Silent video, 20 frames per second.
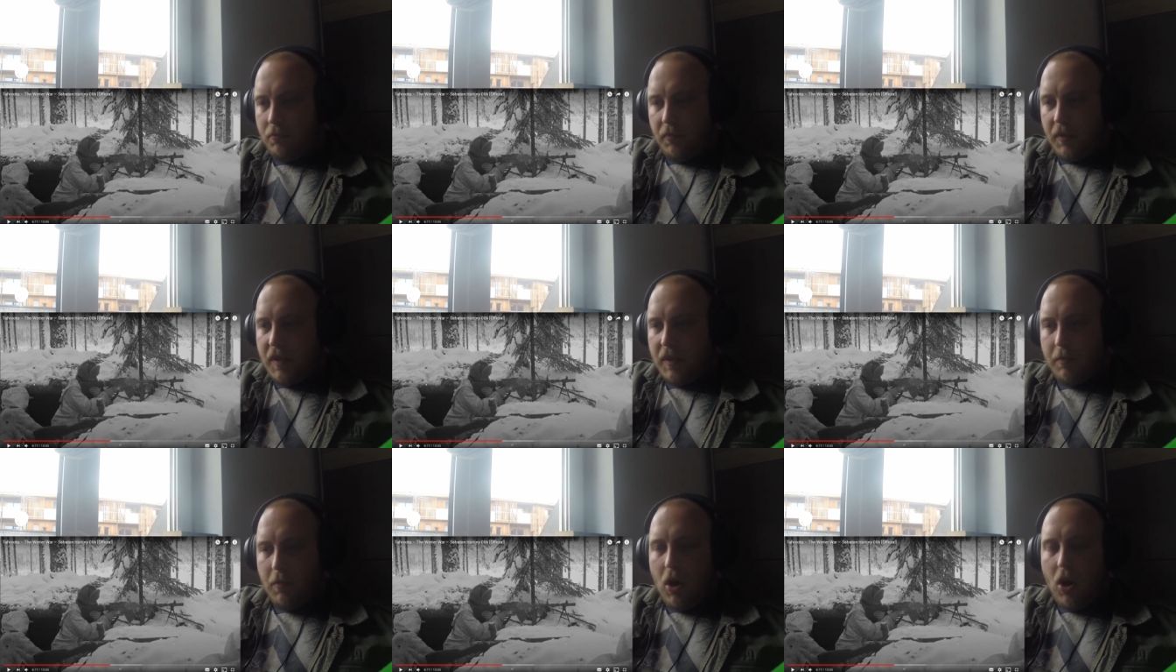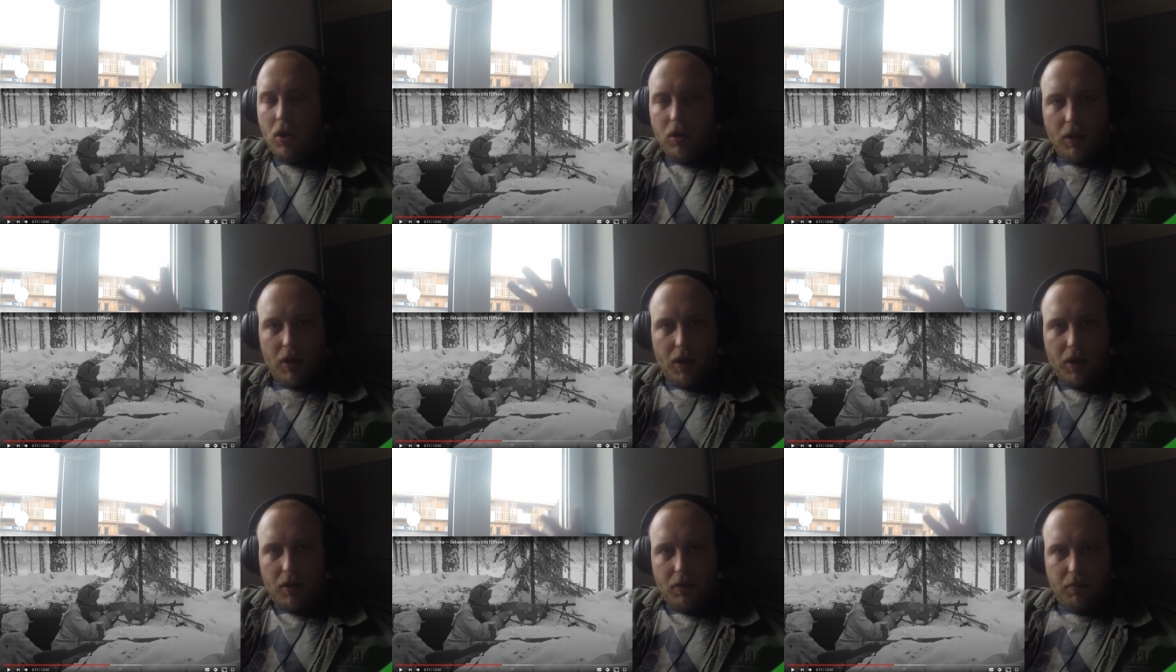
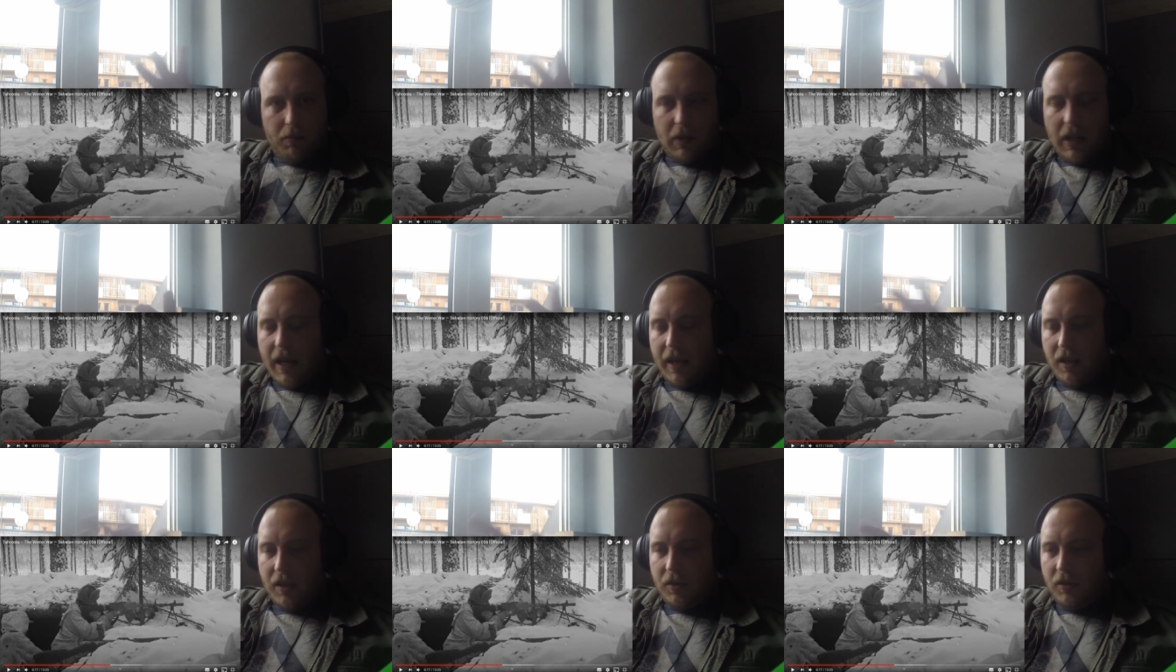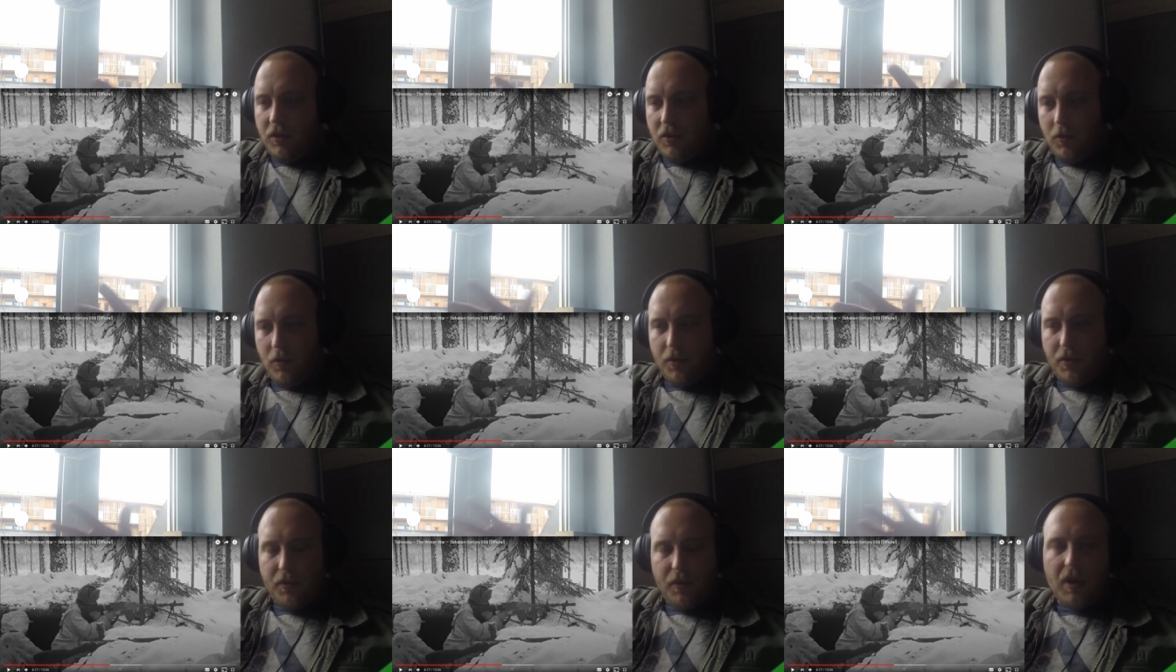smaller like
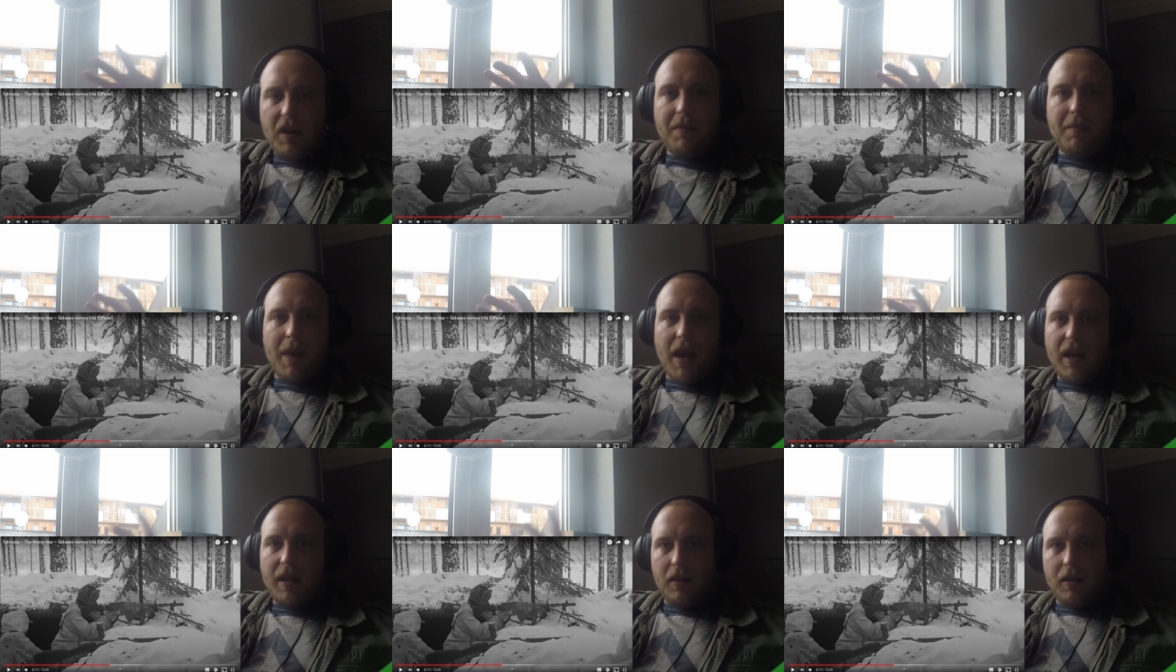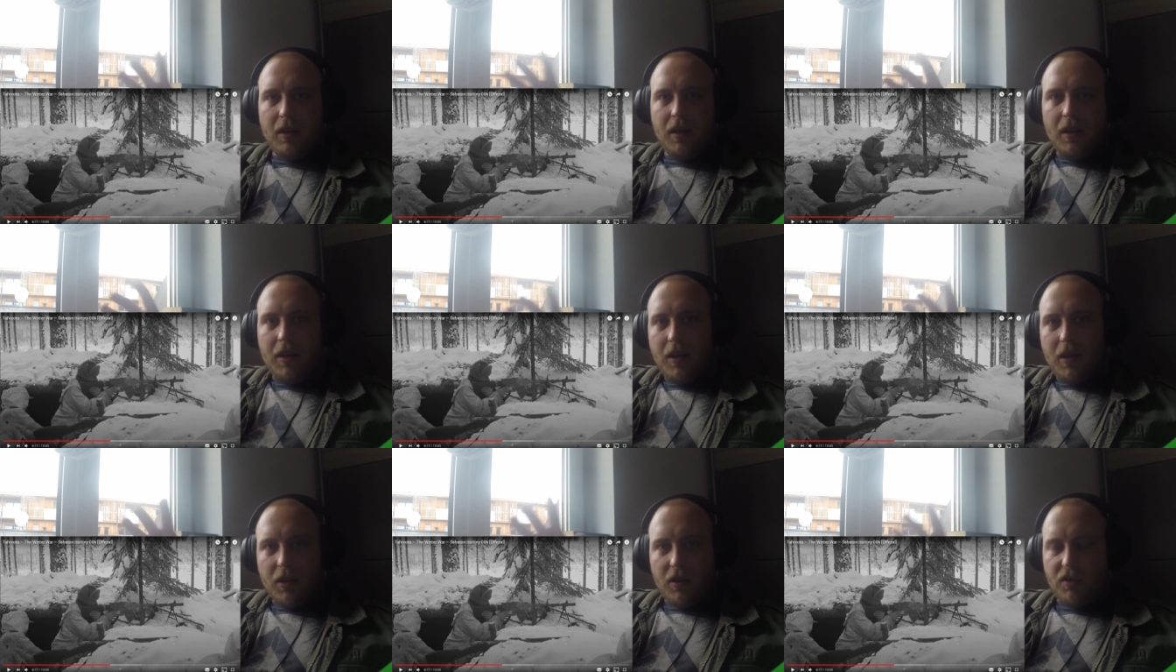two, three men
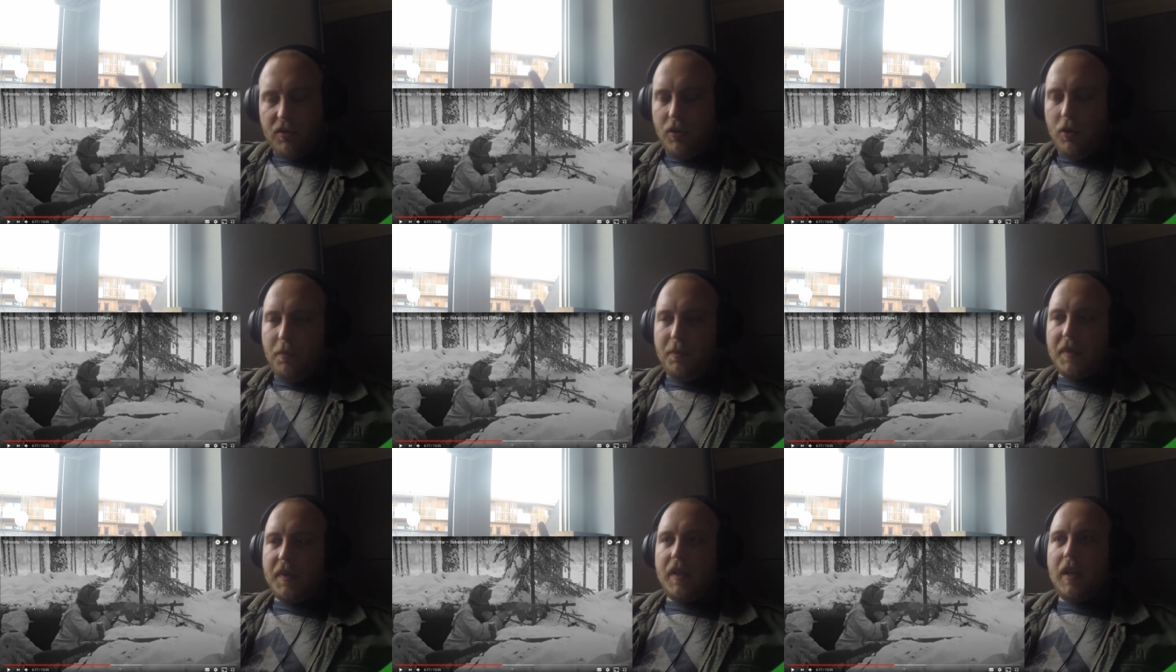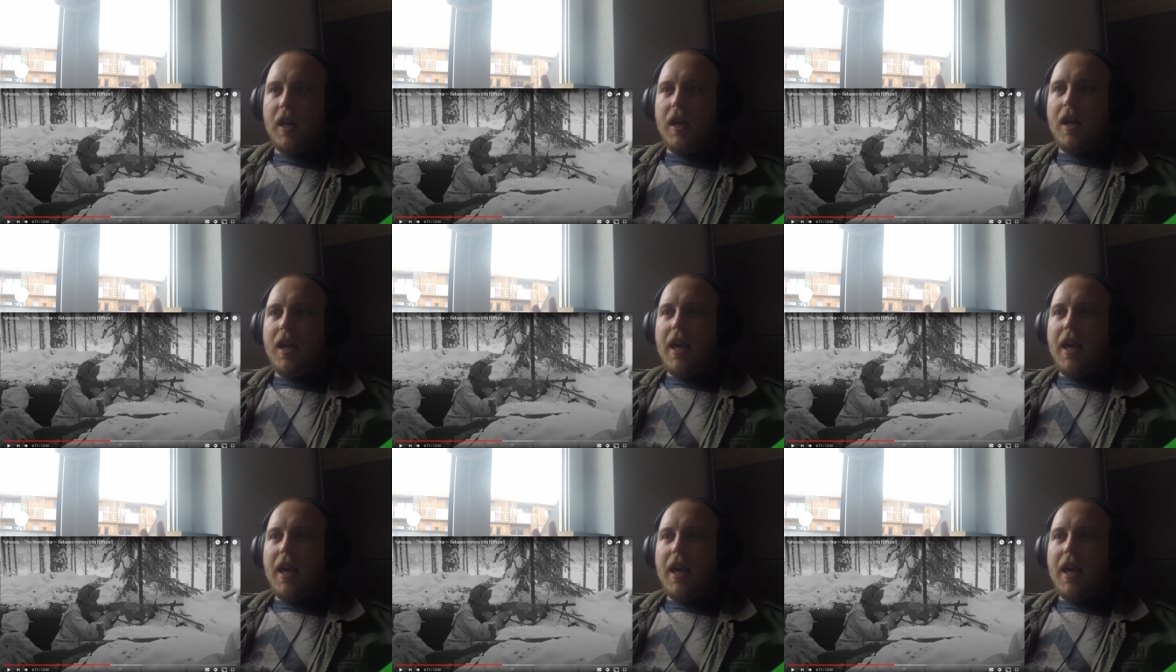groups,